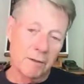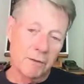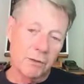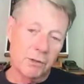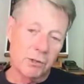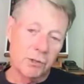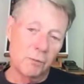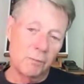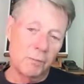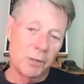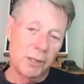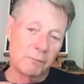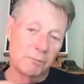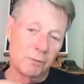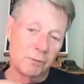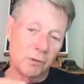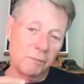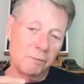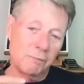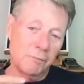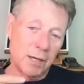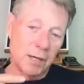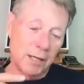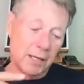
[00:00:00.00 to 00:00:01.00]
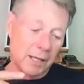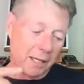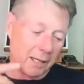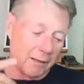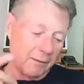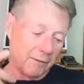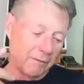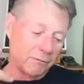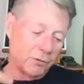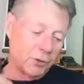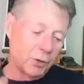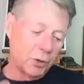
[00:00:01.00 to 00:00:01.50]
2 people by the name
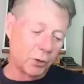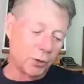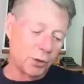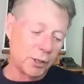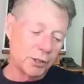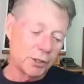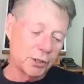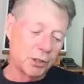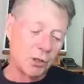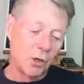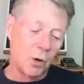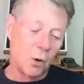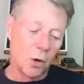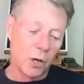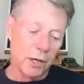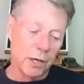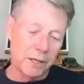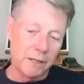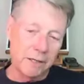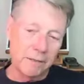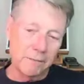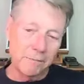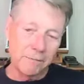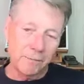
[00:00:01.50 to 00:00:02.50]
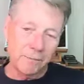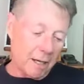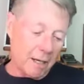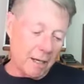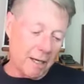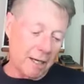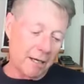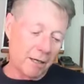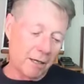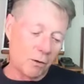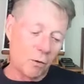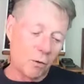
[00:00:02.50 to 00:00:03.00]
of Julius Gordon
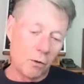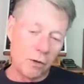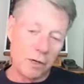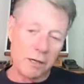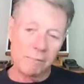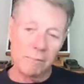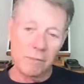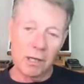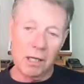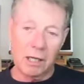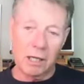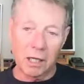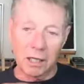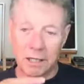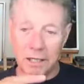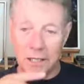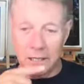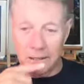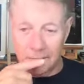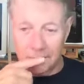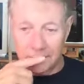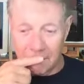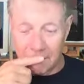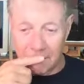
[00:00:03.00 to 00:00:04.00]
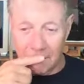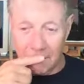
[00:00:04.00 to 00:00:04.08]
and Lloyd MacLean,